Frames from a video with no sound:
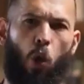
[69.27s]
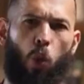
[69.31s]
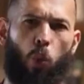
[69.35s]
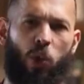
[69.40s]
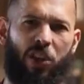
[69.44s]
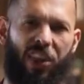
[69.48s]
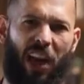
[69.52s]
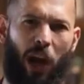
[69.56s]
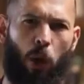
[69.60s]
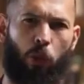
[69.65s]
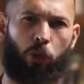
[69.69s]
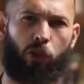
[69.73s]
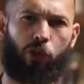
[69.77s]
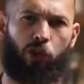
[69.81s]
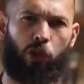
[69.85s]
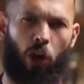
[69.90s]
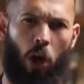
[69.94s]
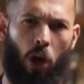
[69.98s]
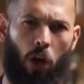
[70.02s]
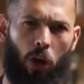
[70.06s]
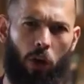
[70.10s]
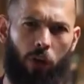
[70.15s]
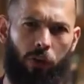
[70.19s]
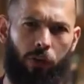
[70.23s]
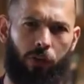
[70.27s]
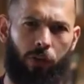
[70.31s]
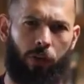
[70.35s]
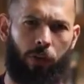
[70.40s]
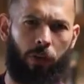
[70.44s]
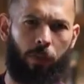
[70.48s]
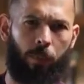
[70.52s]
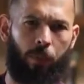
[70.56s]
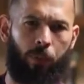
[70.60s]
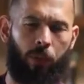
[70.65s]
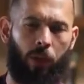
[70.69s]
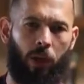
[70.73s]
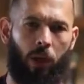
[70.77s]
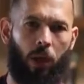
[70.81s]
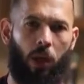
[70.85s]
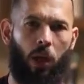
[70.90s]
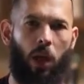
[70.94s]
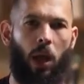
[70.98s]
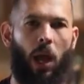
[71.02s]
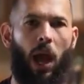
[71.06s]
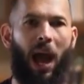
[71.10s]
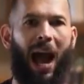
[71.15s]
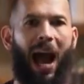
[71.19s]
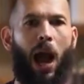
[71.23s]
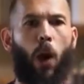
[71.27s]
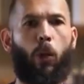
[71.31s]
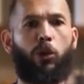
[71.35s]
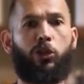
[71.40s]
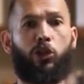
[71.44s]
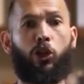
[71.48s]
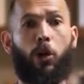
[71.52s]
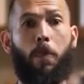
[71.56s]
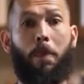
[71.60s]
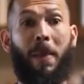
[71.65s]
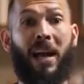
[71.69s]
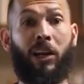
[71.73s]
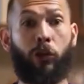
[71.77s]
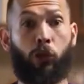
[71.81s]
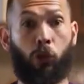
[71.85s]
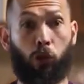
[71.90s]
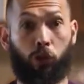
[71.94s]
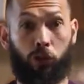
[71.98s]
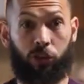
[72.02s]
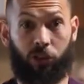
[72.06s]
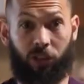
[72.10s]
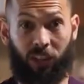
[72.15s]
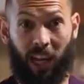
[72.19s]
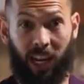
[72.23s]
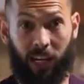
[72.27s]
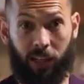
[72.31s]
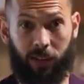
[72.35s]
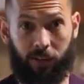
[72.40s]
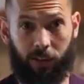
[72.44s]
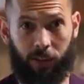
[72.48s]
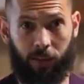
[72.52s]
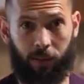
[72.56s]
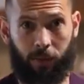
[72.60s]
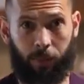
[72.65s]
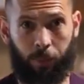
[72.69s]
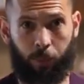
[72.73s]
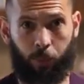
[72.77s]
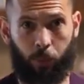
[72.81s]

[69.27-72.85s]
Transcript: without charge? How is your mental state